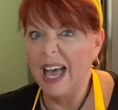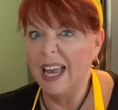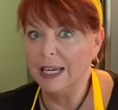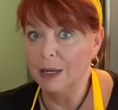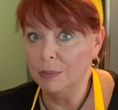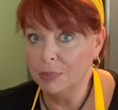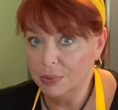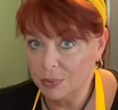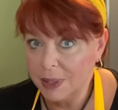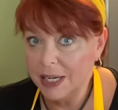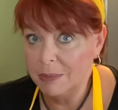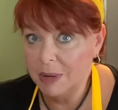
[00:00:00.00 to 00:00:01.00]
I can
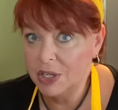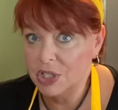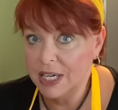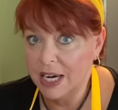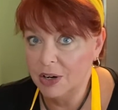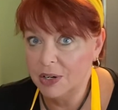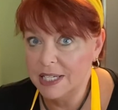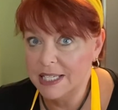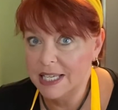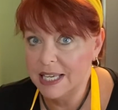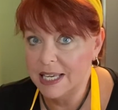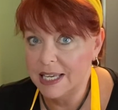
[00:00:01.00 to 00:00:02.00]
pretty much
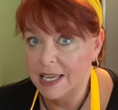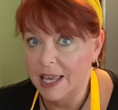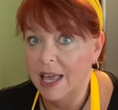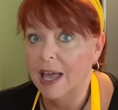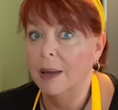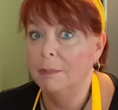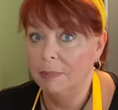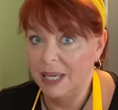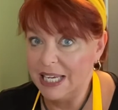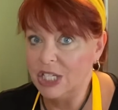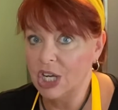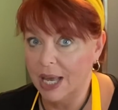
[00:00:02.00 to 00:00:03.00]
guarantee
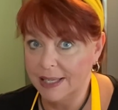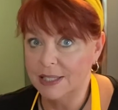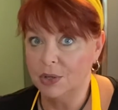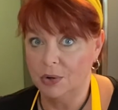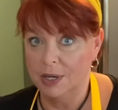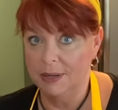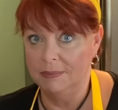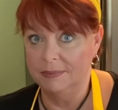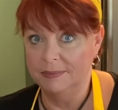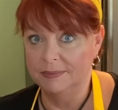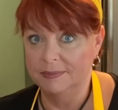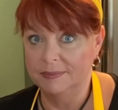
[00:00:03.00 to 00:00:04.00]
peach ice cream.